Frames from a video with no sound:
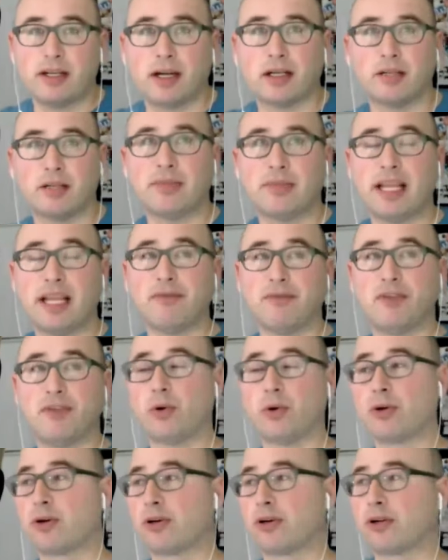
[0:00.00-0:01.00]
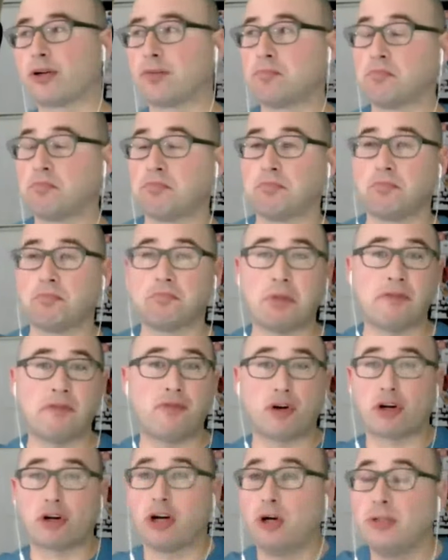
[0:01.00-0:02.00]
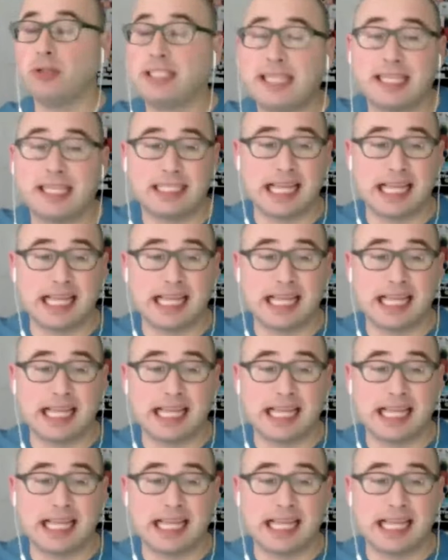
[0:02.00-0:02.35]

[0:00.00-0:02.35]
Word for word: um, if your if your host